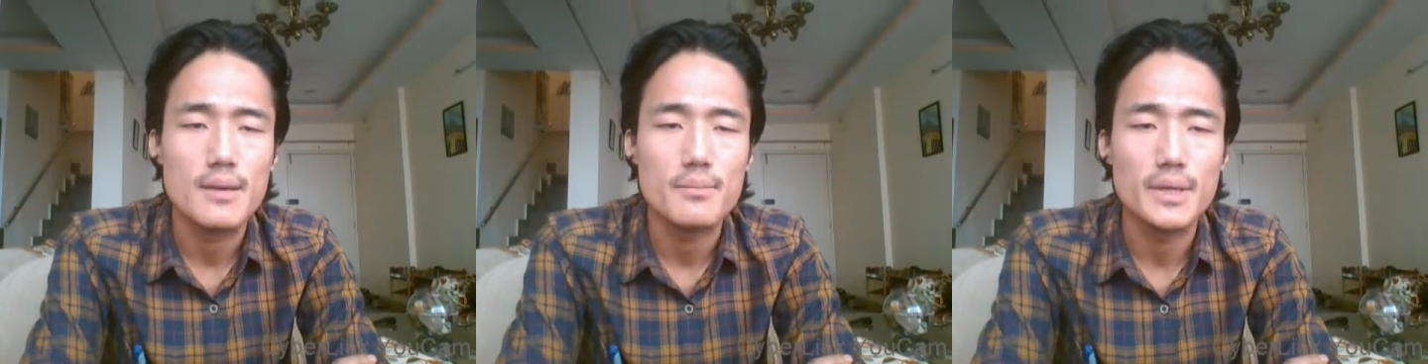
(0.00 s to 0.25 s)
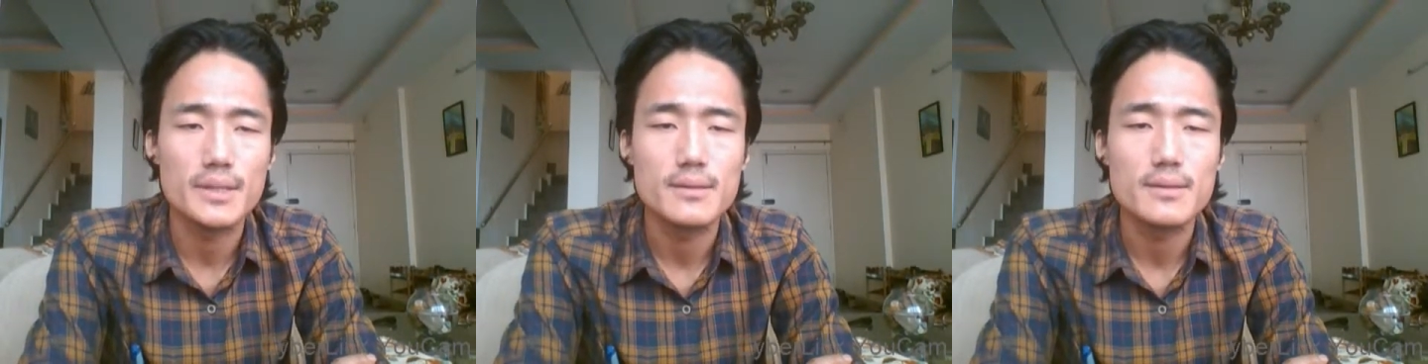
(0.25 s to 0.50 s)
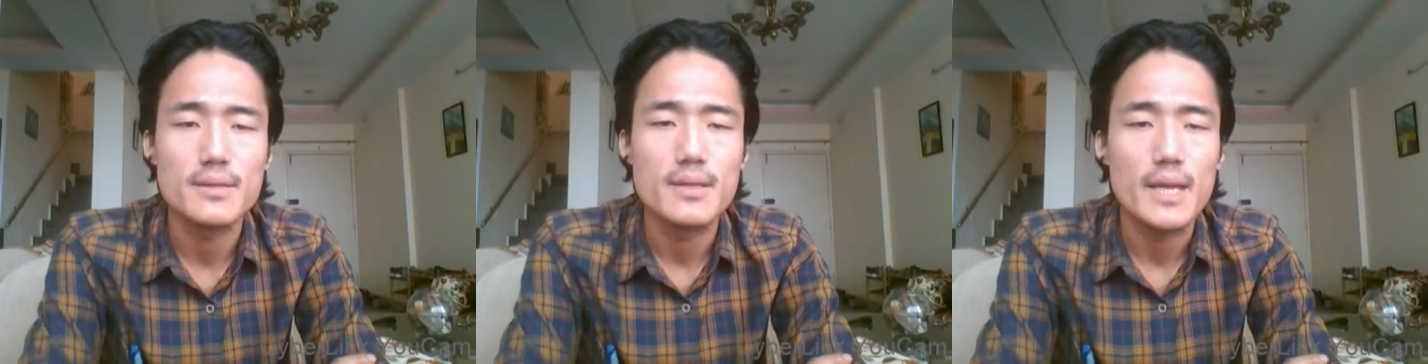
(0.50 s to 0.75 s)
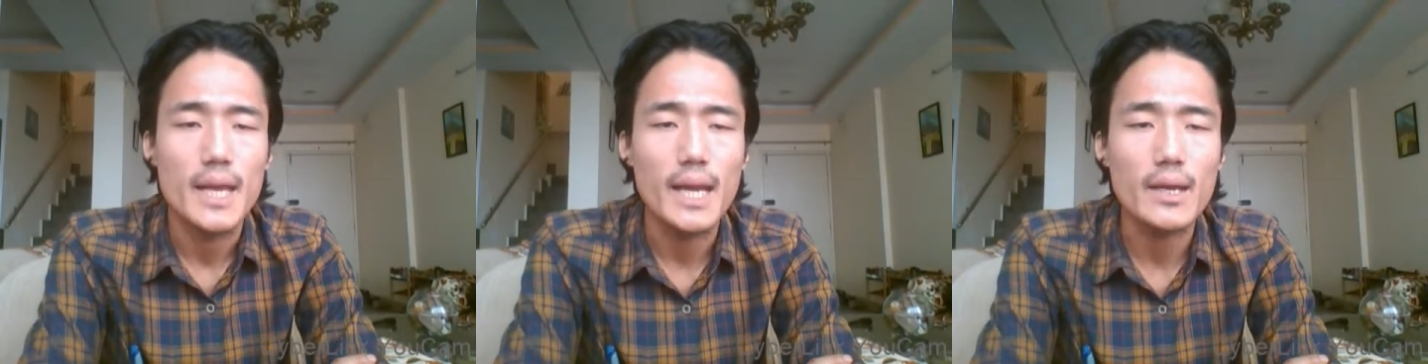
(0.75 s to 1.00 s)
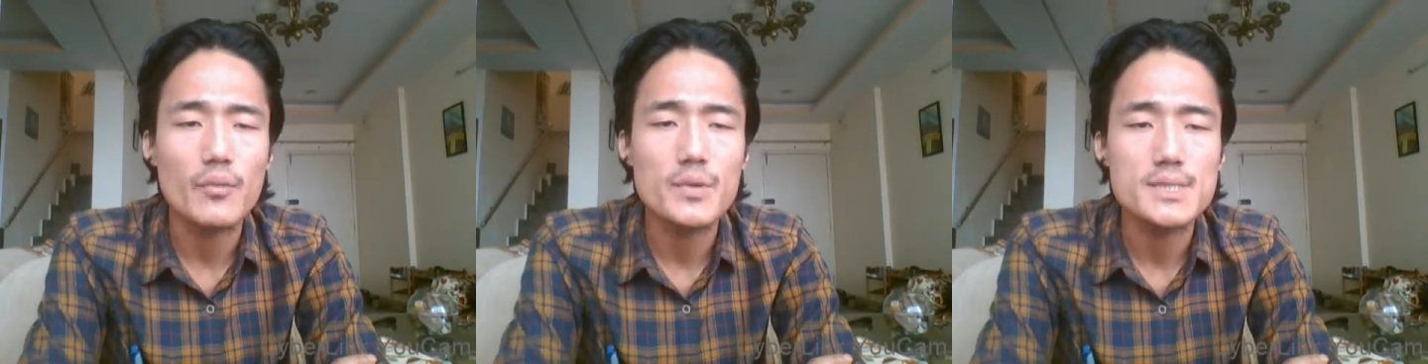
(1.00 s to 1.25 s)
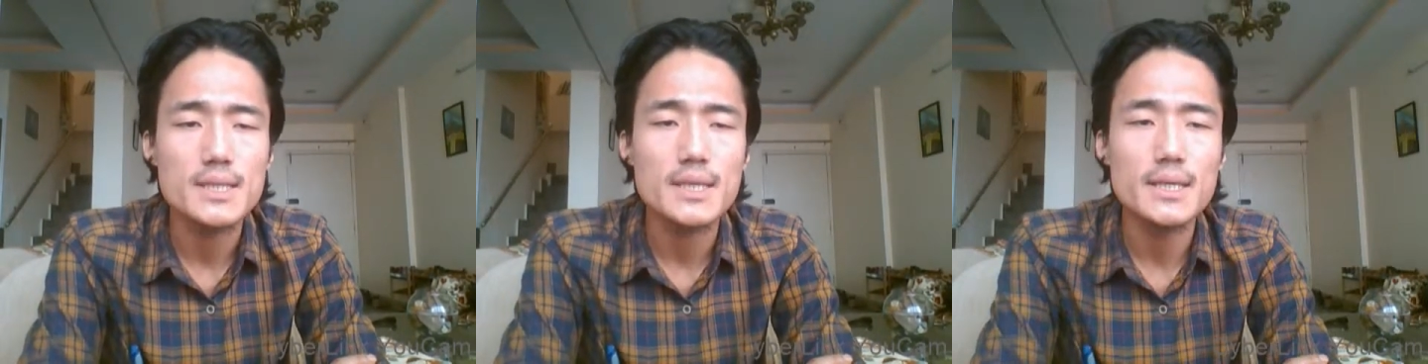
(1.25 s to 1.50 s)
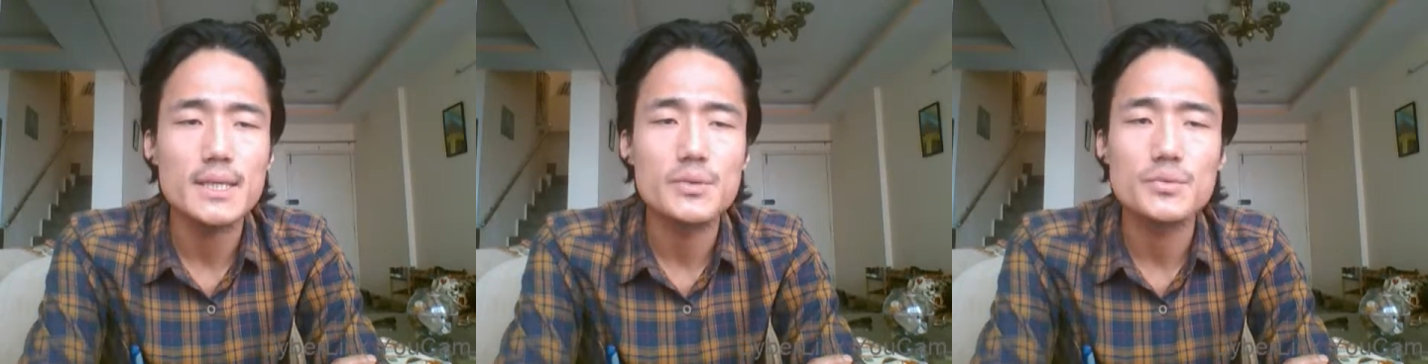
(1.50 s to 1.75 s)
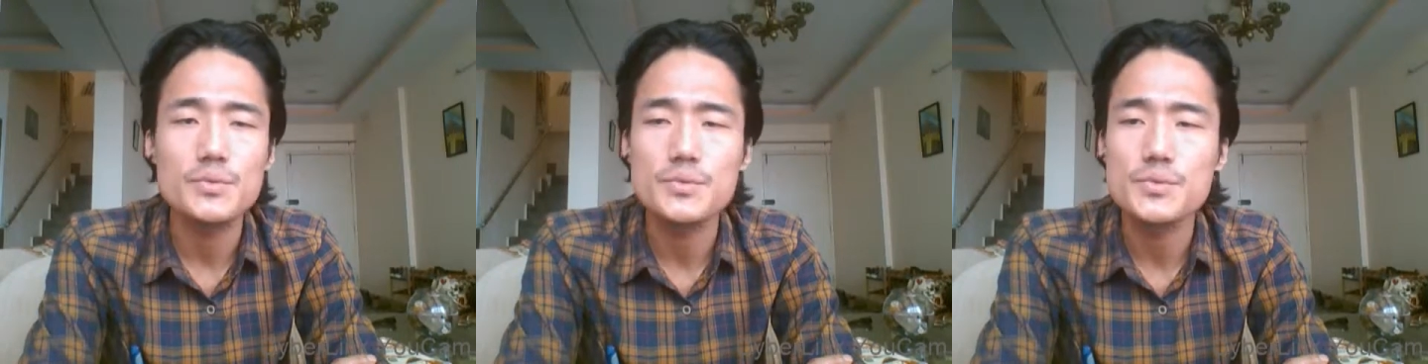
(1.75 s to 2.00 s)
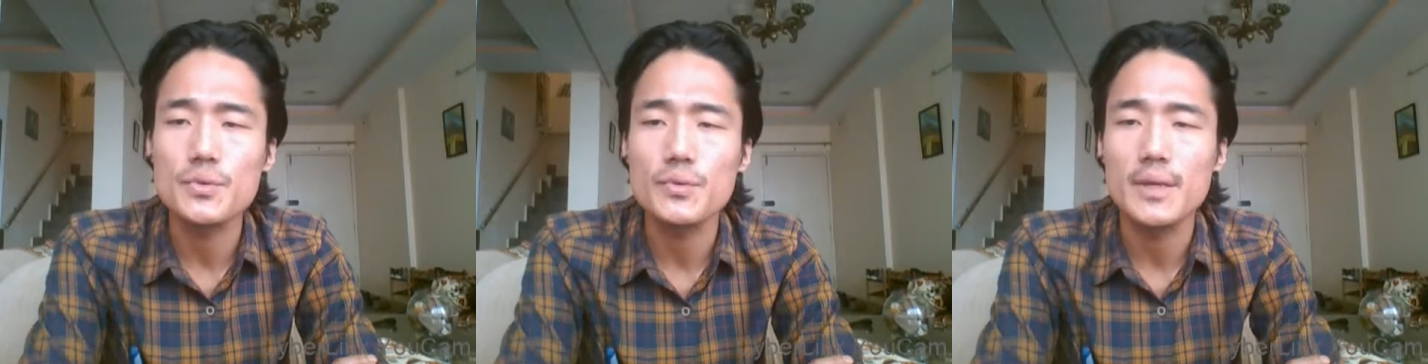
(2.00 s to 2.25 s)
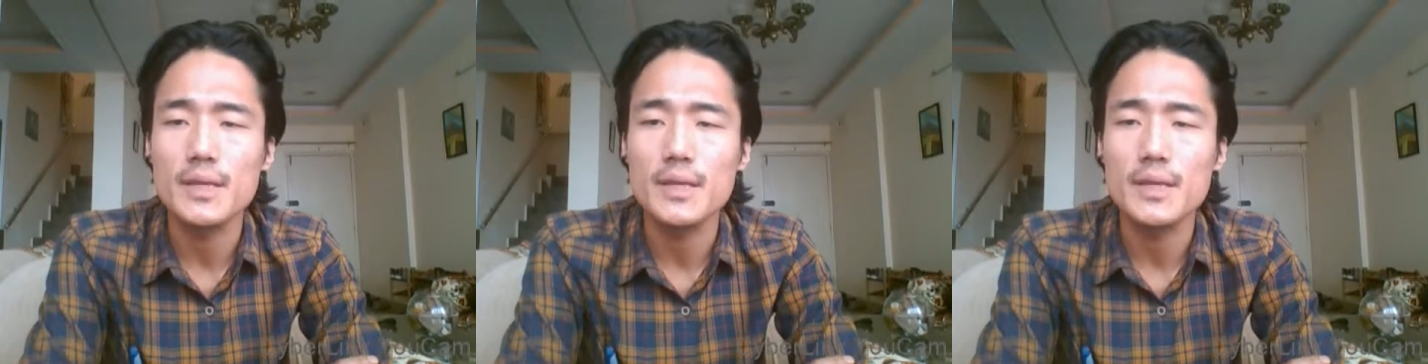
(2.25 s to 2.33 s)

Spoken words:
but increasingly need to do so